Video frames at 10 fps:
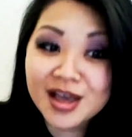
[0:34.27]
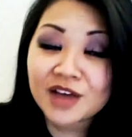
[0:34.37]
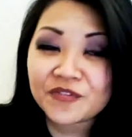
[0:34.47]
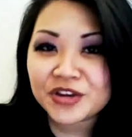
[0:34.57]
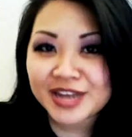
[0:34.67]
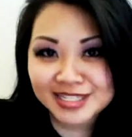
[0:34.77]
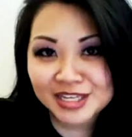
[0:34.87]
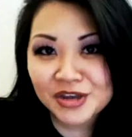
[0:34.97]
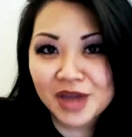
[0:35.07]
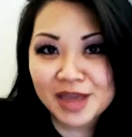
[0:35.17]
A few days
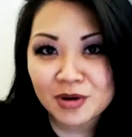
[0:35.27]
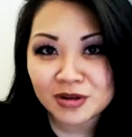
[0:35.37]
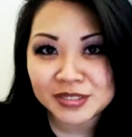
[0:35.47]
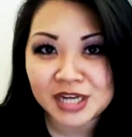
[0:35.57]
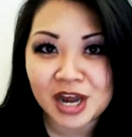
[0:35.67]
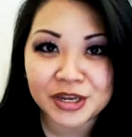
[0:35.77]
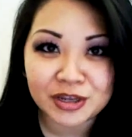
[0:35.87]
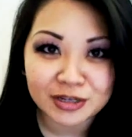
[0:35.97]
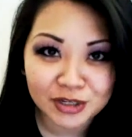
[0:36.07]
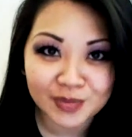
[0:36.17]
ago I posted on
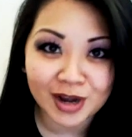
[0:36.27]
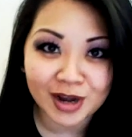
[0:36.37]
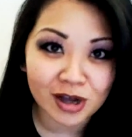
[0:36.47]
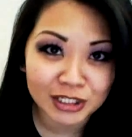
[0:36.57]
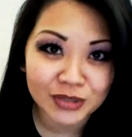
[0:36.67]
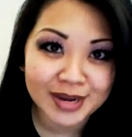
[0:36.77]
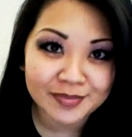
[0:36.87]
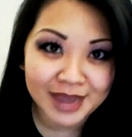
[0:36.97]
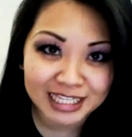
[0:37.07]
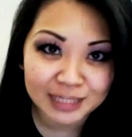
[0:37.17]
YouTube and also
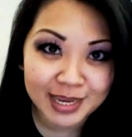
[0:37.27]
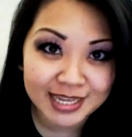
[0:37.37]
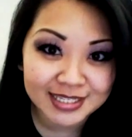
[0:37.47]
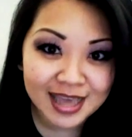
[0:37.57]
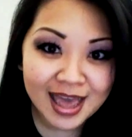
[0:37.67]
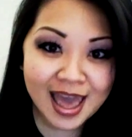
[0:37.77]
on MySpace